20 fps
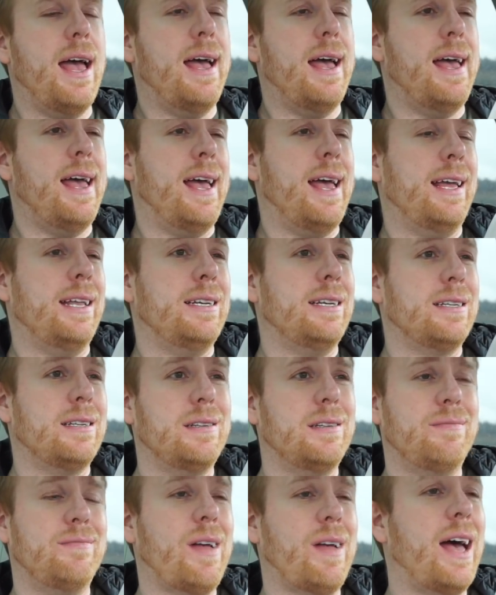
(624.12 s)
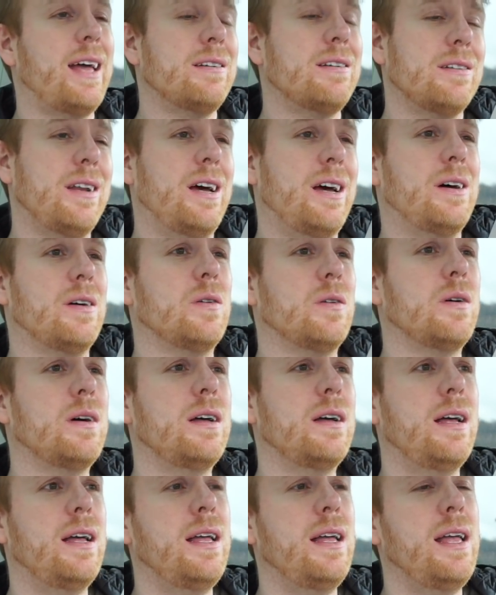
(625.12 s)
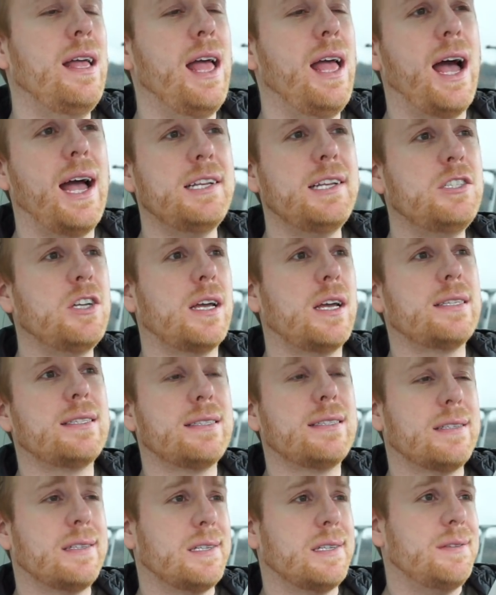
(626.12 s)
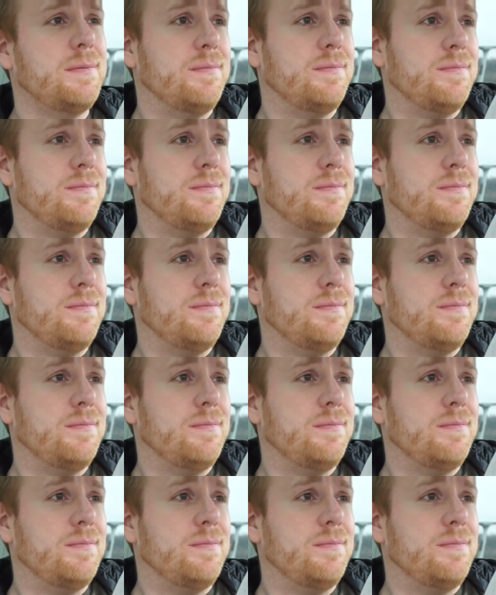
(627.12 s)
And I don't know. I just